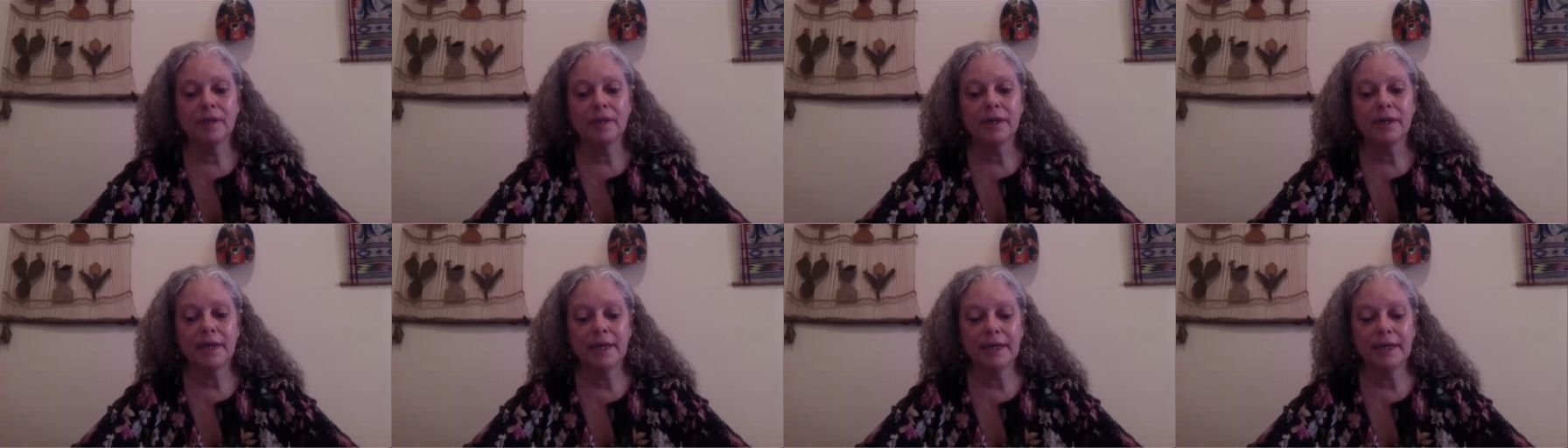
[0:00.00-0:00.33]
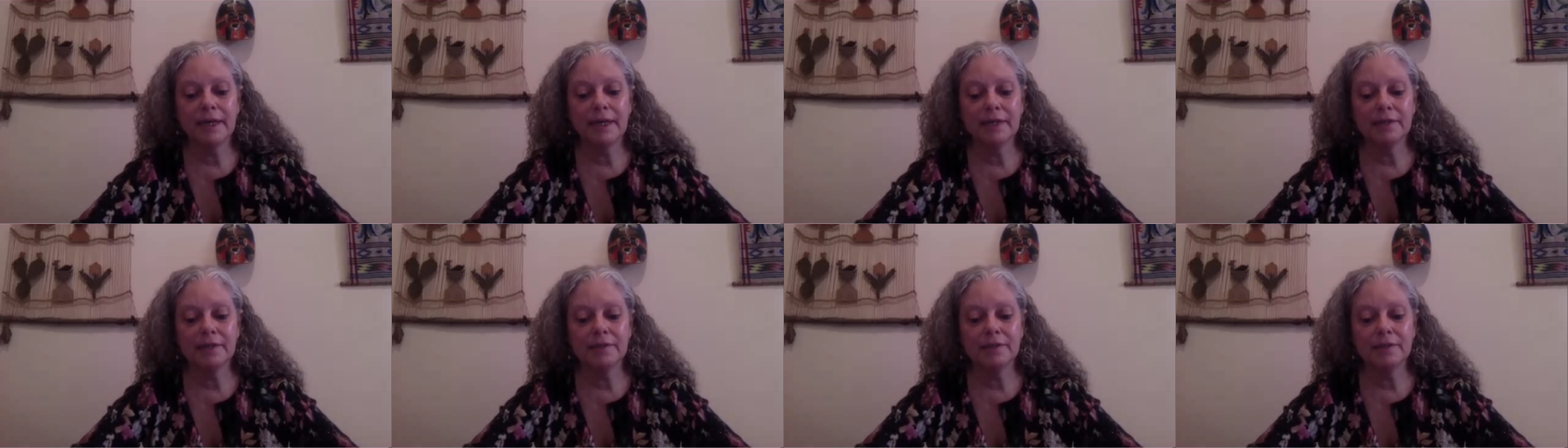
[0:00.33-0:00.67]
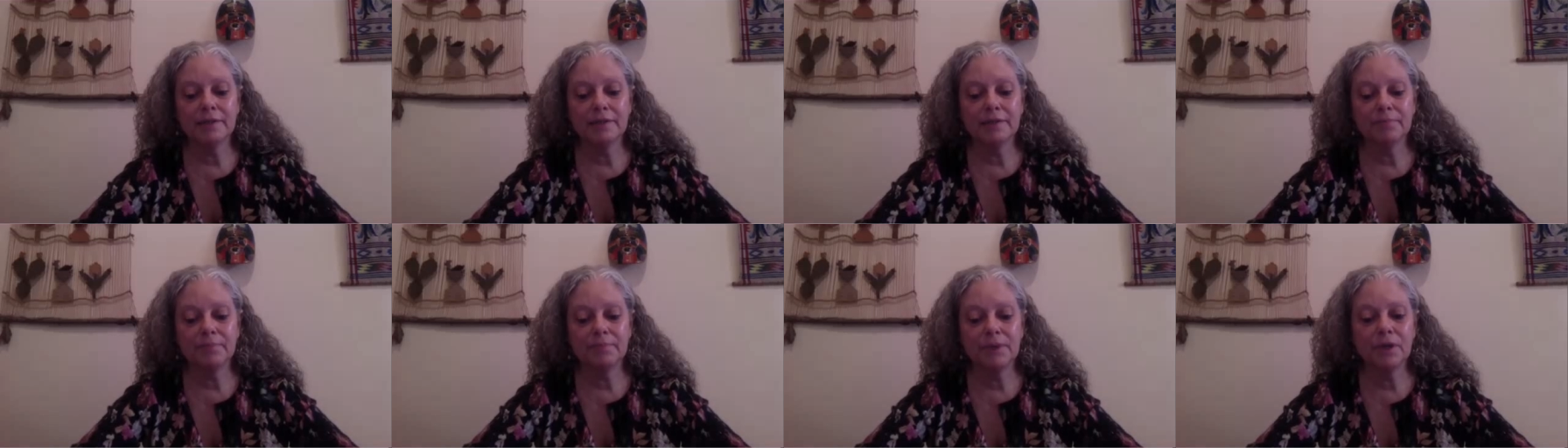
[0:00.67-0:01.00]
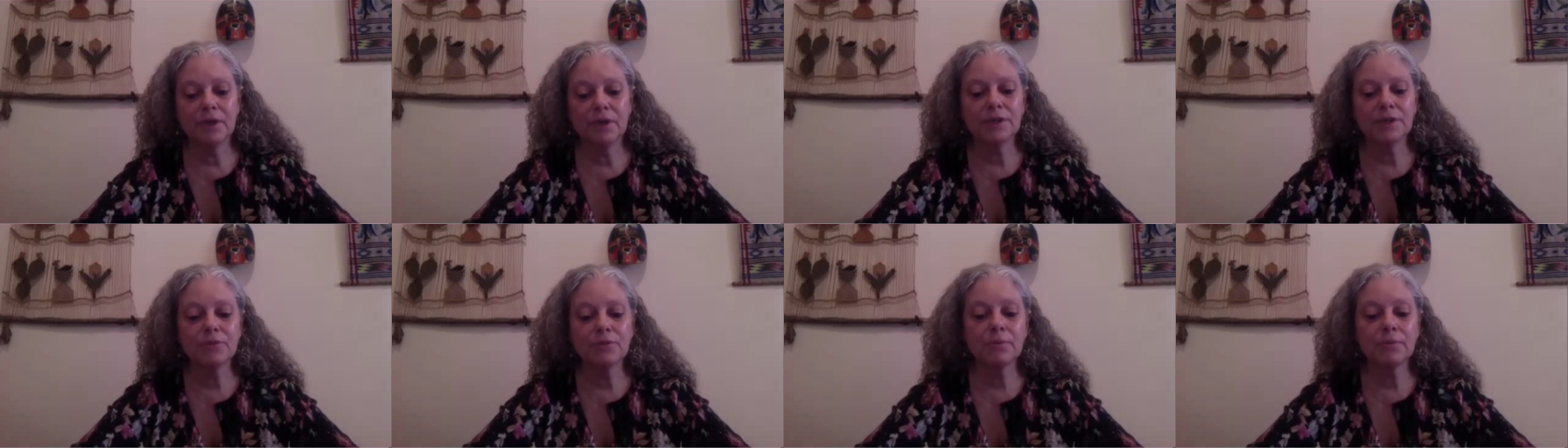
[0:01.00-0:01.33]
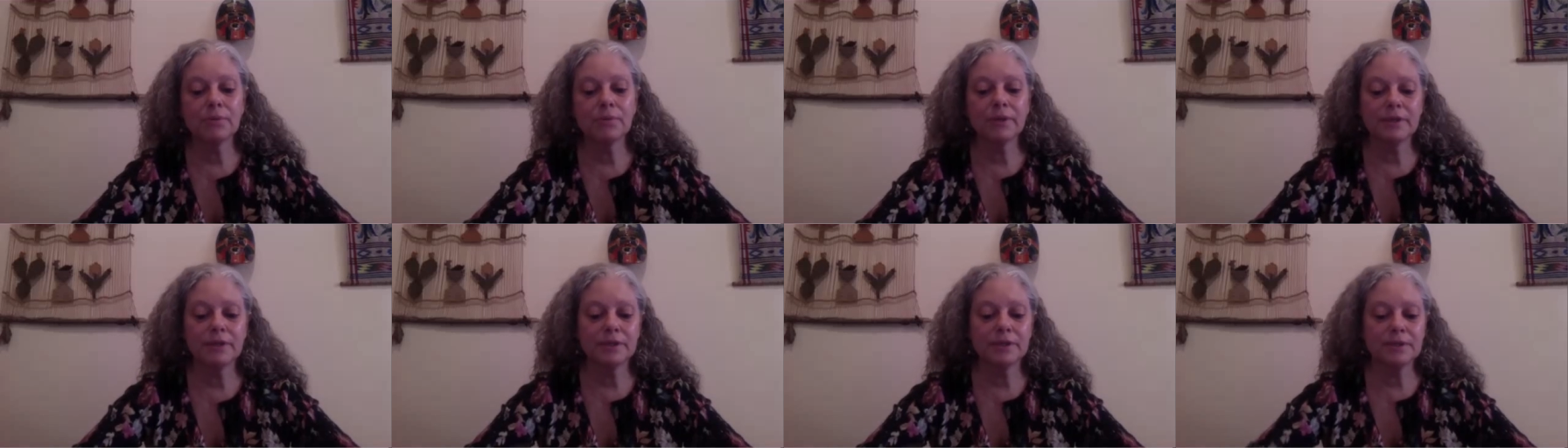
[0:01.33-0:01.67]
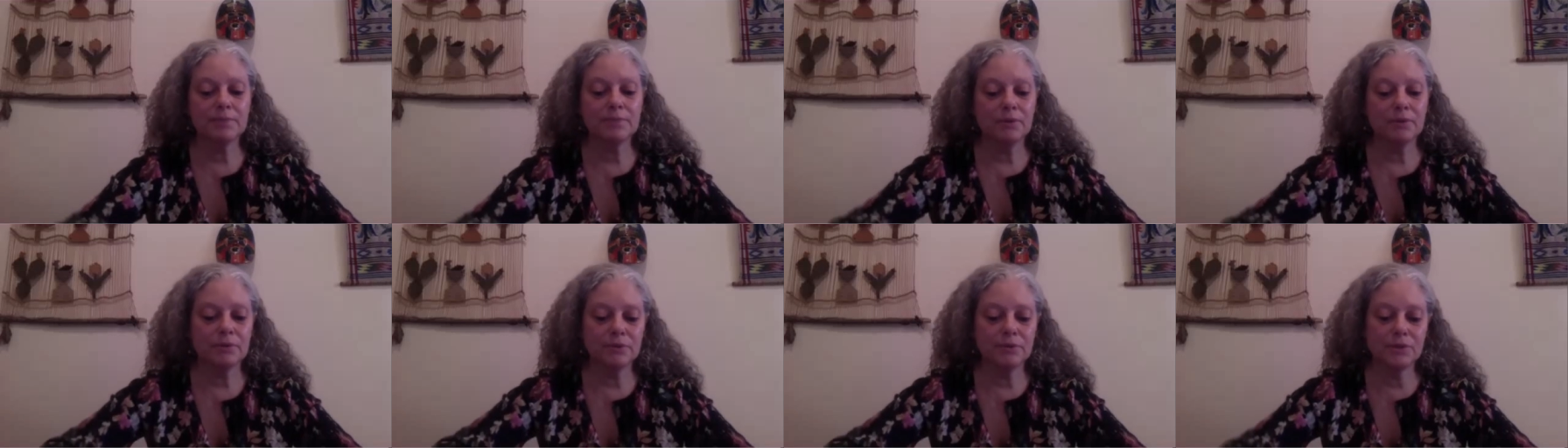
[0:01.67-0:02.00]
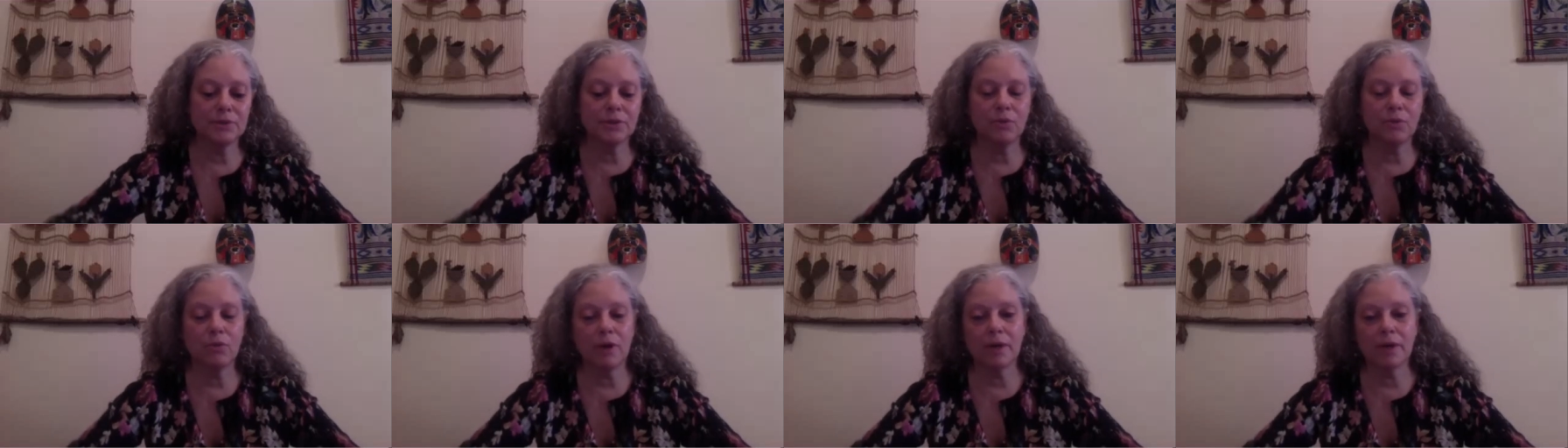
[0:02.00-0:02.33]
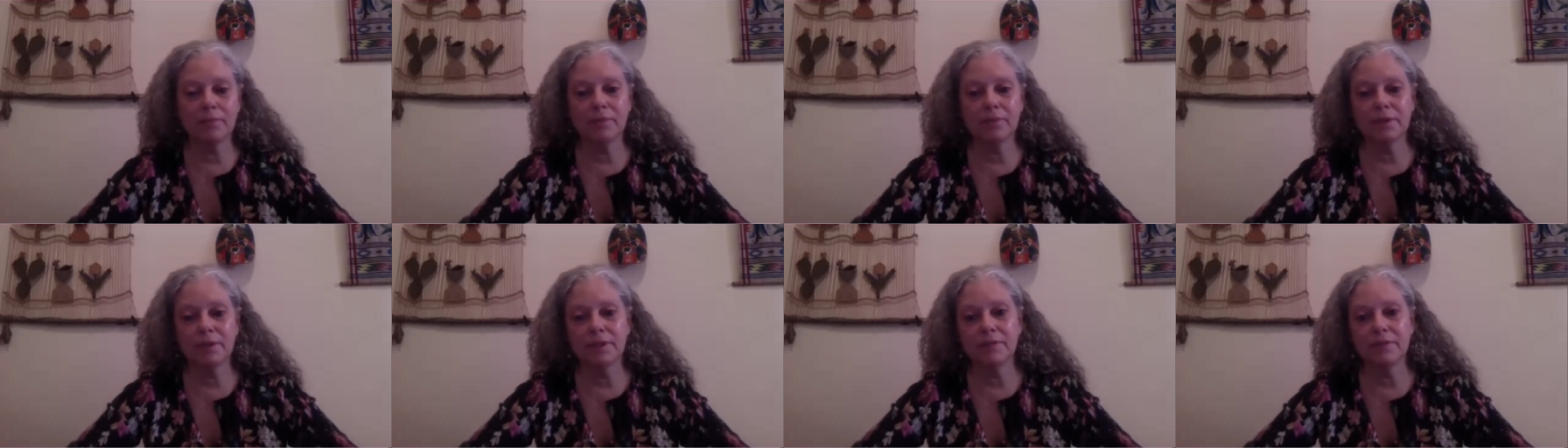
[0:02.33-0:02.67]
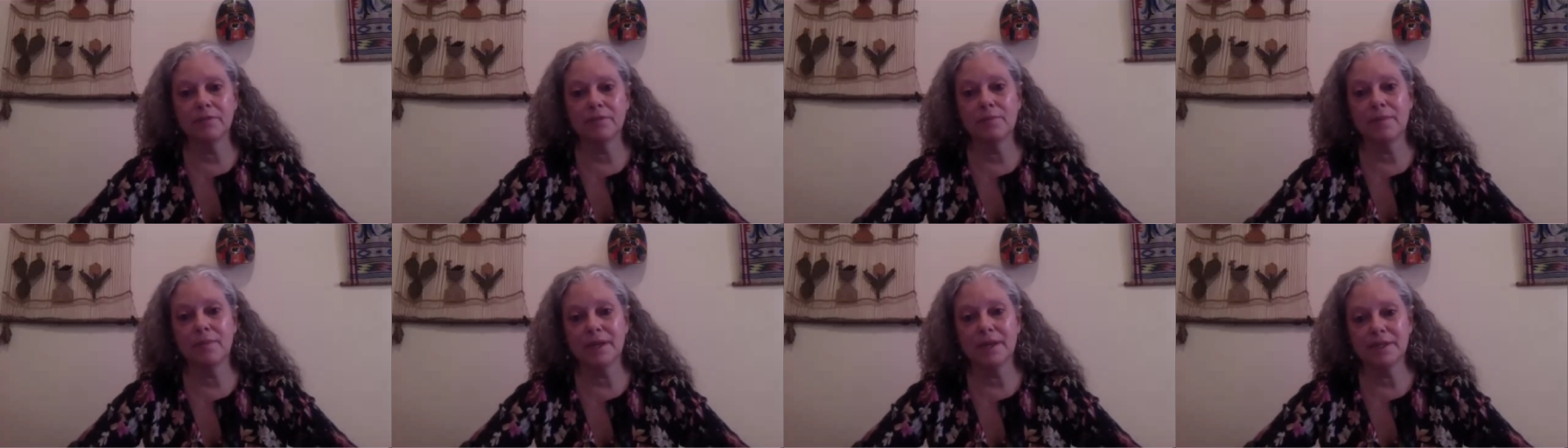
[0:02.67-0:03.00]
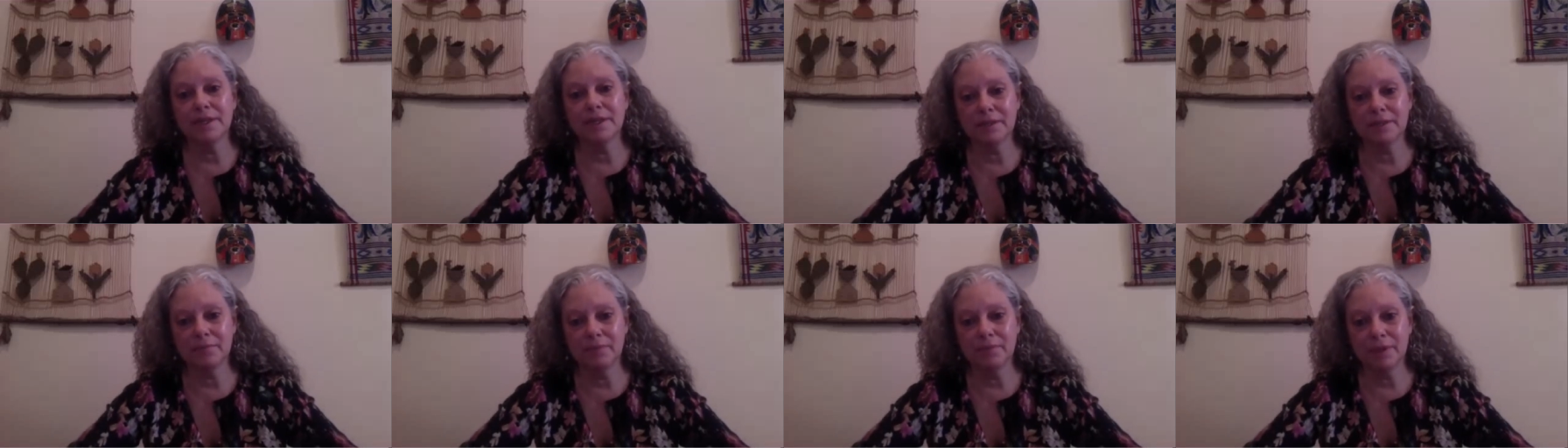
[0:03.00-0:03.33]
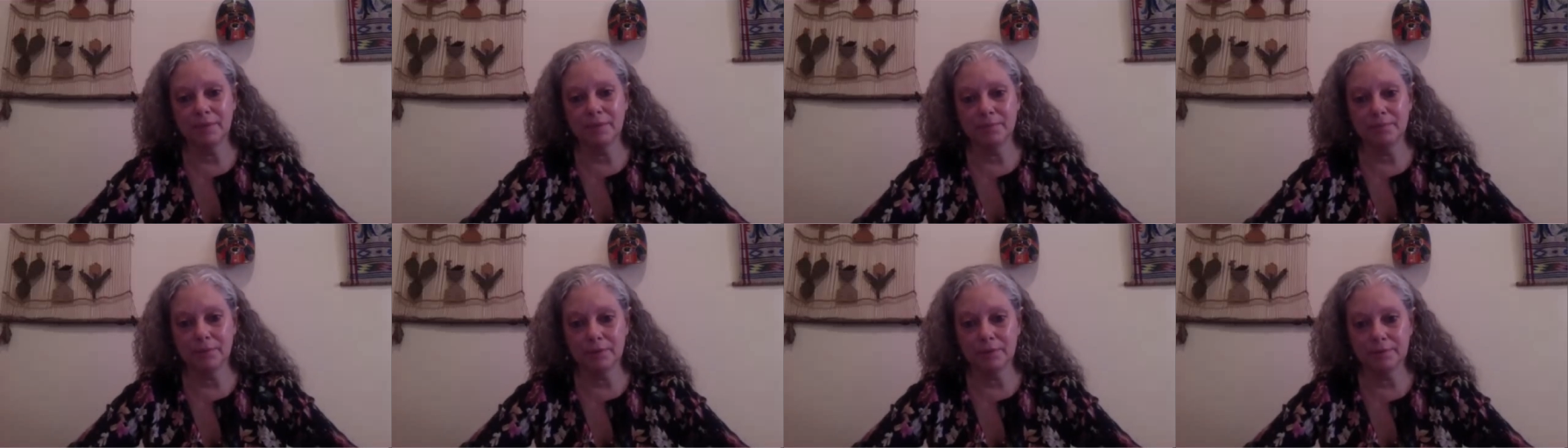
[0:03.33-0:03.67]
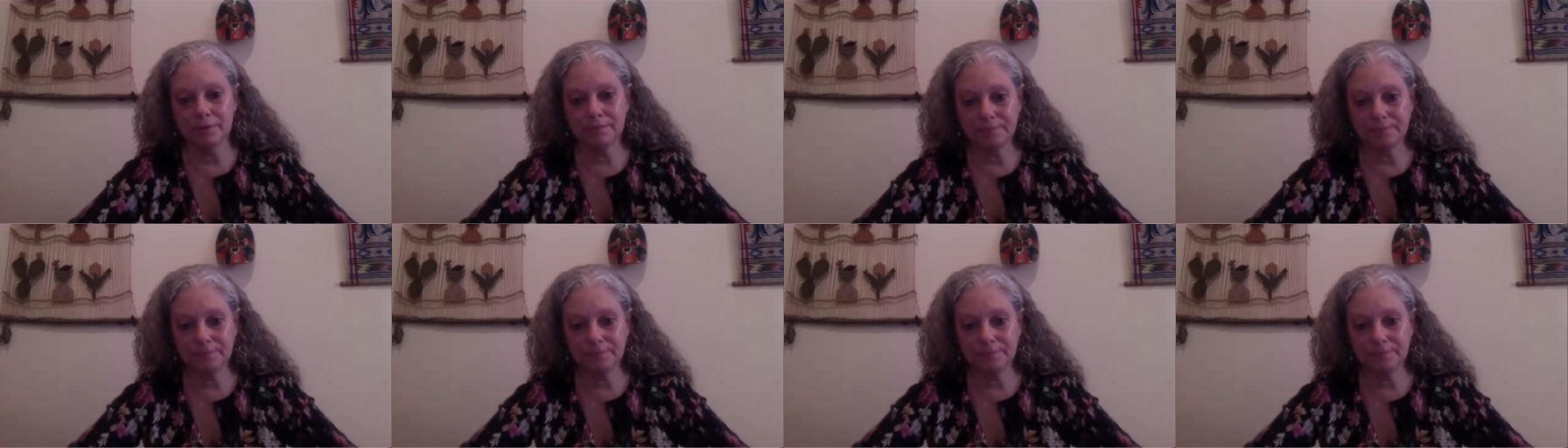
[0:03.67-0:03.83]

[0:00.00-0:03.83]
And because we're predisposed to want to believe the best in people,